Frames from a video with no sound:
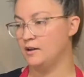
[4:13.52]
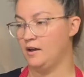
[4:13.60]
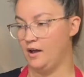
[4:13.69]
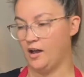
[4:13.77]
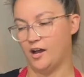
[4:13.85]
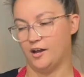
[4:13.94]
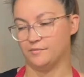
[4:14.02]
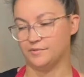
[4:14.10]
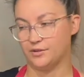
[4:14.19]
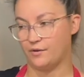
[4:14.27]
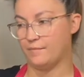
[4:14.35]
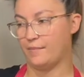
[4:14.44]

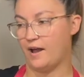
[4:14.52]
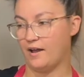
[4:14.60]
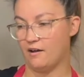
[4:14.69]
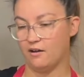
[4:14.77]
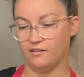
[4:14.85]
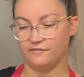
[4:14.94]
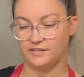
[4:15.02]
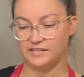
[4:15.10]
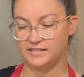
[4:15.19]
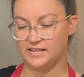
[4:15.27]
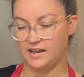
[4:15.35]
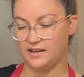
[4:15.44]
So I buy all of these
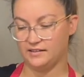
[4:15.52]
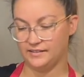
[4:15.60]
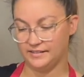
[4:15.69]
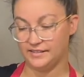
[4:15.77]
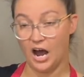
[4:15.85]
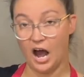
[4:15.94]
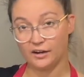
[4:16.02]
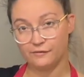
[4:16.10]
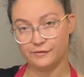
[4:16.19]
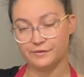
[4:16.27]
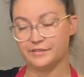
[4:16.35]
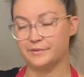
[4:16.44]
stands stock
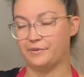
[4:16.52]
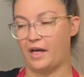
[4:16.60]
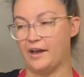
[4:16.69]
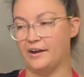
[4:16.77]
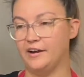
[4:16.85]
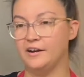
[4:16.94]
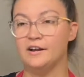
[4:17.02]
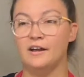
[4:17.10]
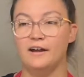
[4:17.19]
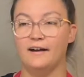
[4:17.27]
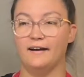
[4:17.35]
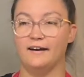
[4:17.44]
from the supplier.
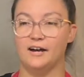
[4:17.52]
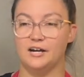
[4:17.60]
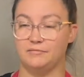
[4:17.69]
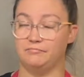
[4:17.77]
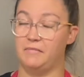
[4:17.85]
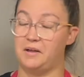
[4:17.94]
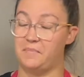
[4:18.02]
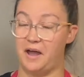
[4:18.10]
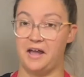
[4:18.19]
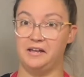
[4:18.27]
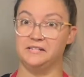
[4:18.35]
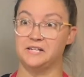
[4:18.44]
I
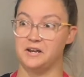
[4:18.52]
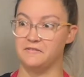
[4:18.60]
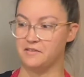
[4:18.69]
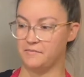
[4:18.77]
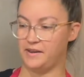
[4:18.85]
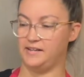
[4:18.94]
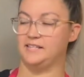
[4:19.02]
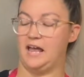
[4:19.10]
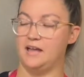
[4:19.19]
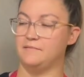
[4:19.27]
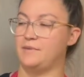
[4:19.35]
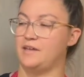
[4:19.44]
buy a ton of them at a
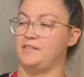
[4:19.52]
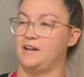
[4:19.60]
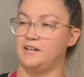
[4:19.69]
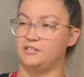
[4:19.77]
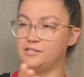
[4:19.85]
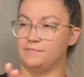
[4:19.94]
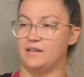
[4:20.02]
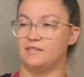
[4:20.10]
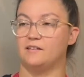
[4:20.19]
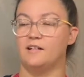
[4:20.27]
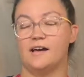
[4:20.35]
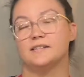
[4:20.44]
time, and then I just make the
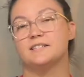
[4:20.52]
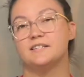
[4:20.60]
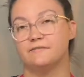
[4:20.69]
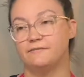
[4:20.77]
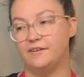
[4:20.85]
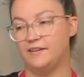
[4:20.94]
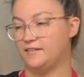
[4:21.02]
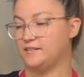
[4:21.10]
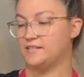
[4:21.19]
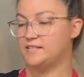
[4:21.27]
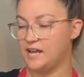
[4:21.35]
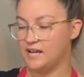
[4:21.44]
glass to fit the
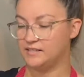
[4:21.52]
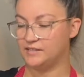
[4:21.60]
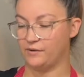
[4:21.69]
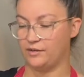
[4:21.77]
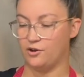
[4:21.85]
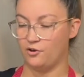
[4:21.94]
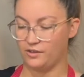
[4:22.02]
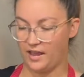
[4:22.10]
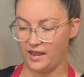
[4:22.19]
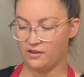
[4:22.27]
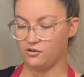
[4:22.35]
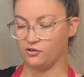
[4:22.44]
stand so I know the
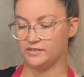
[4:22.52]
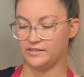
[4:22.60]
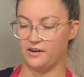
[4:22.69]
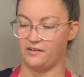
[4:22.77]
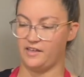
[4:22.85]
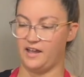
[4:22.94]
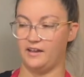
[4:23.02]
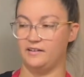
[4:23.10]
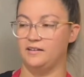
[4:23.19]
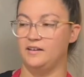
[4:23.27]
angles and all that,